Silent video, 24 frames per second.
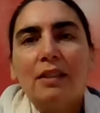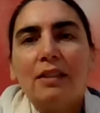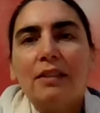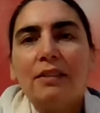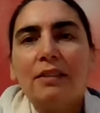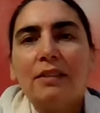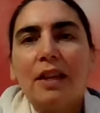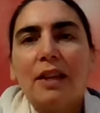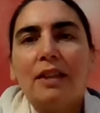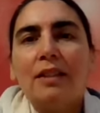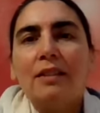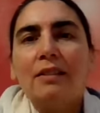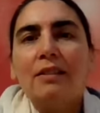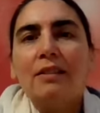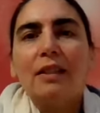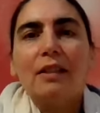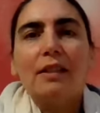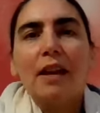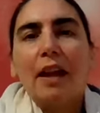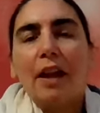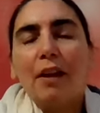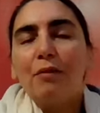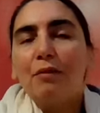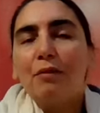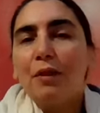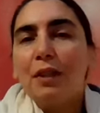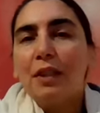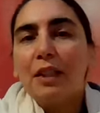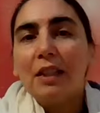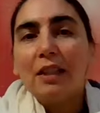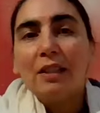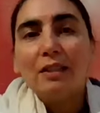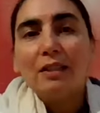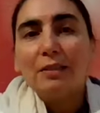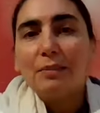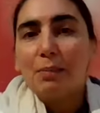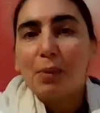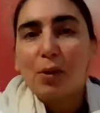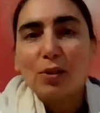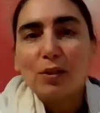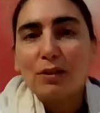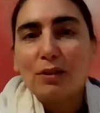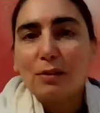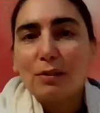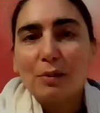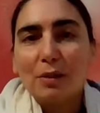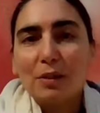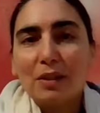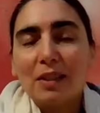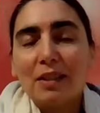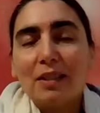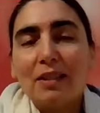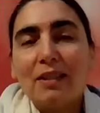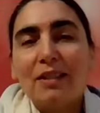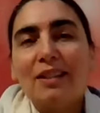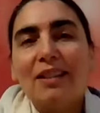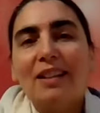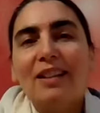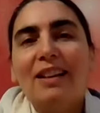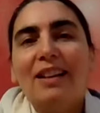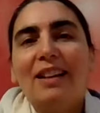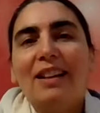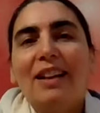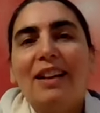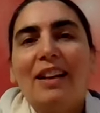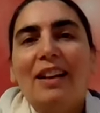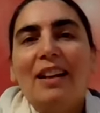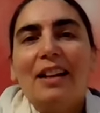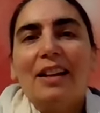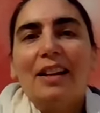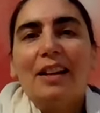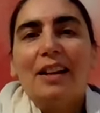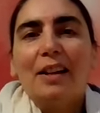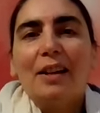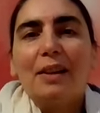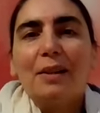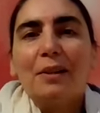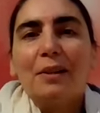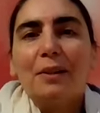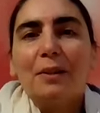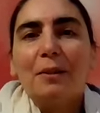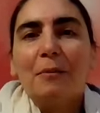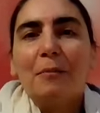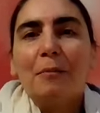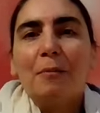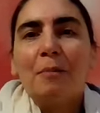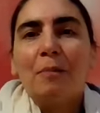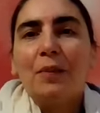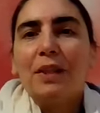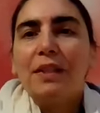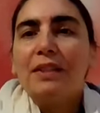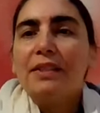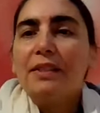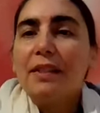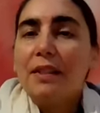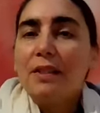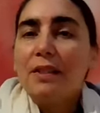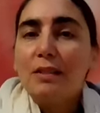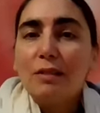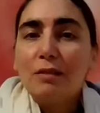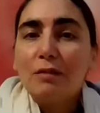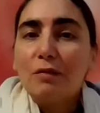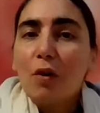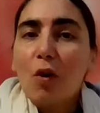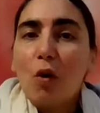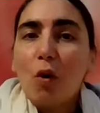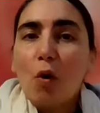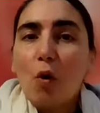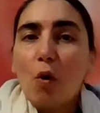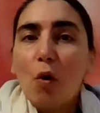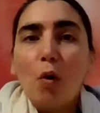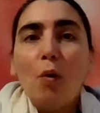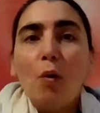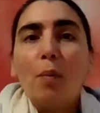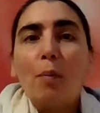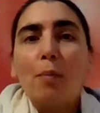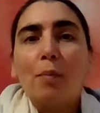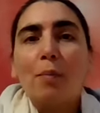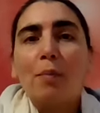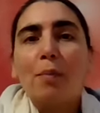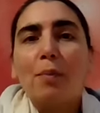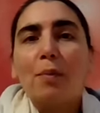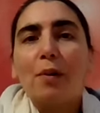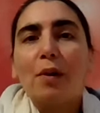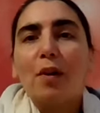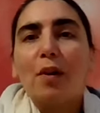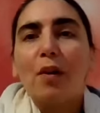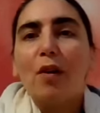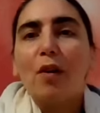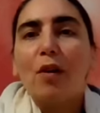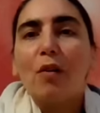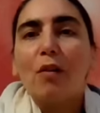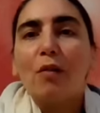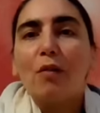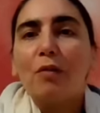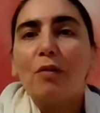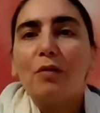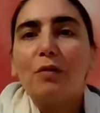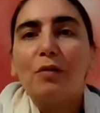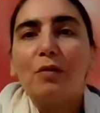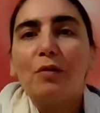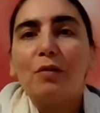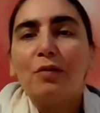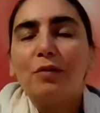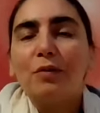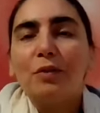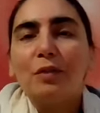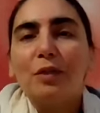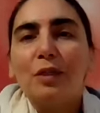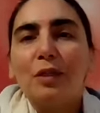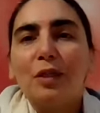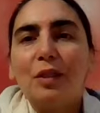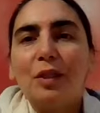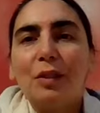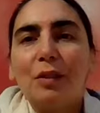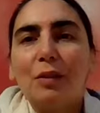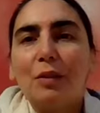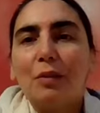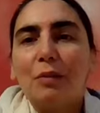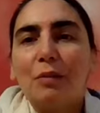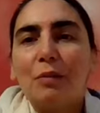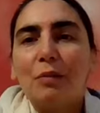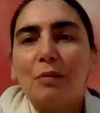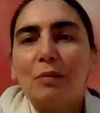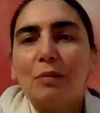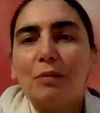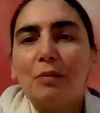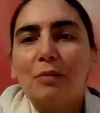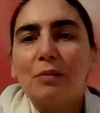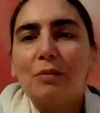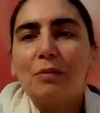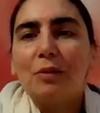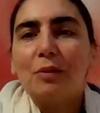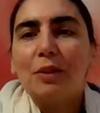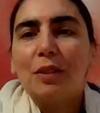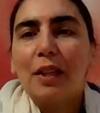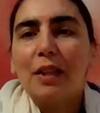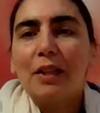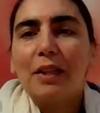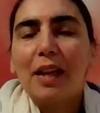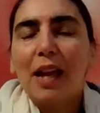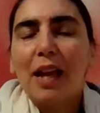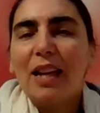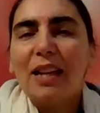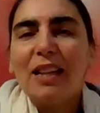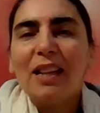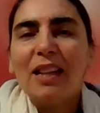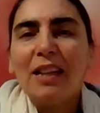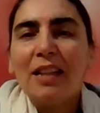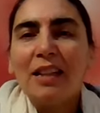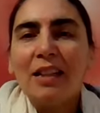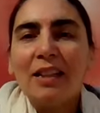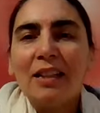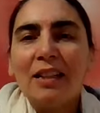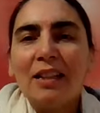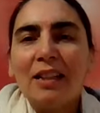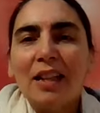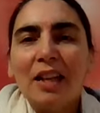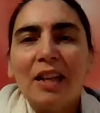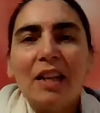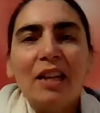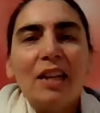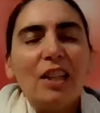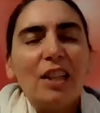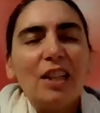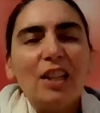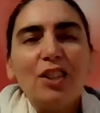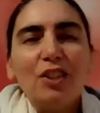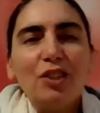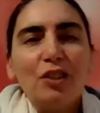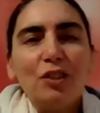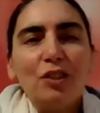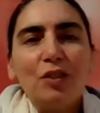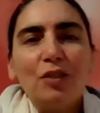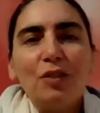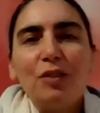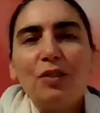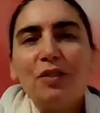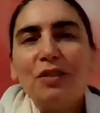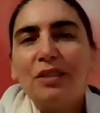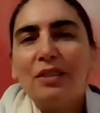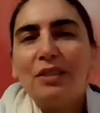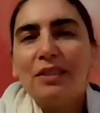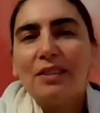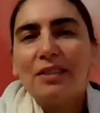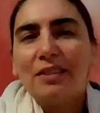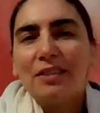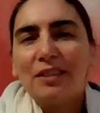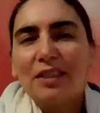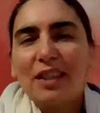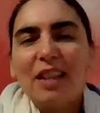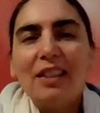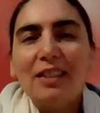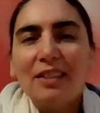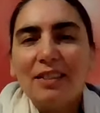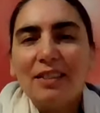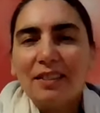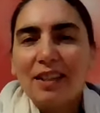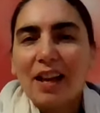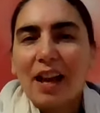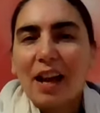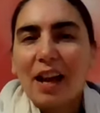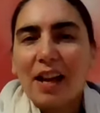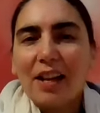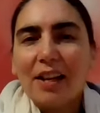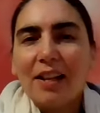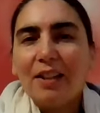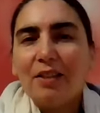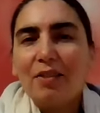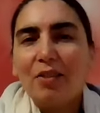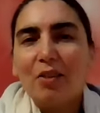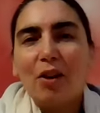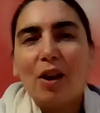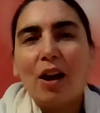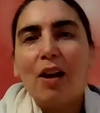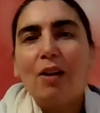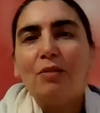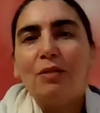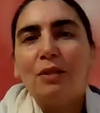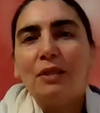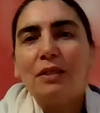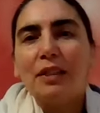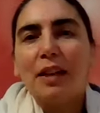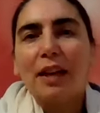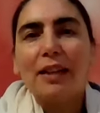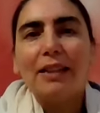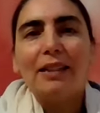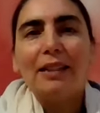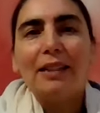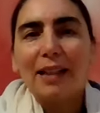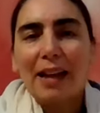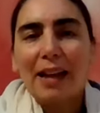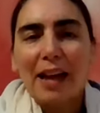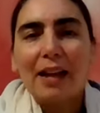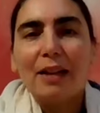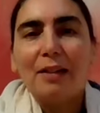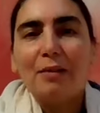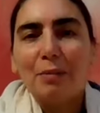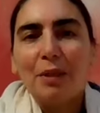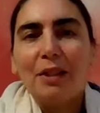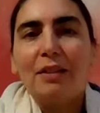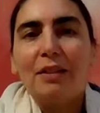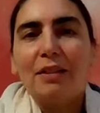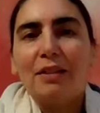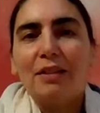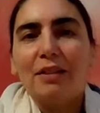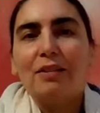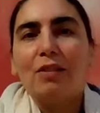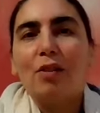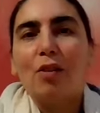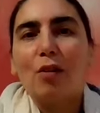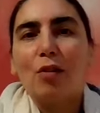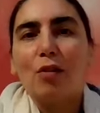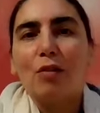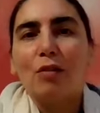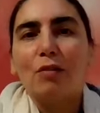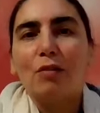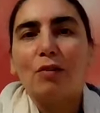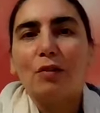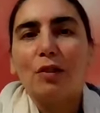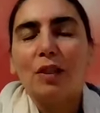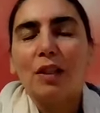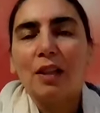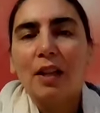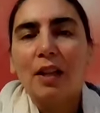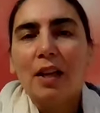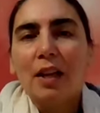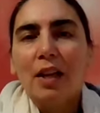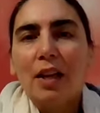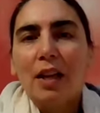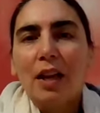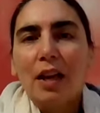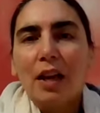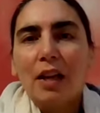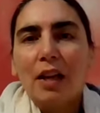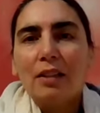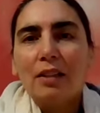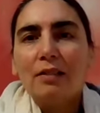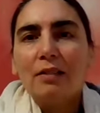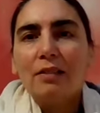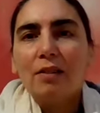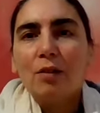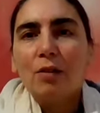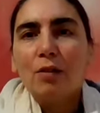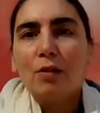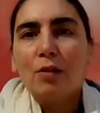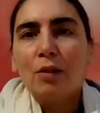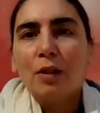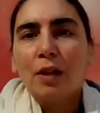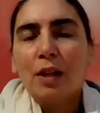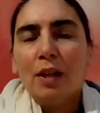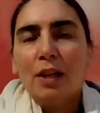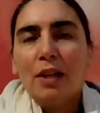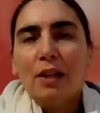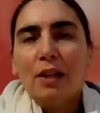the sense that everything's possible, the sense of hope, of, you know, that any issues inside or outside can be resolved. And so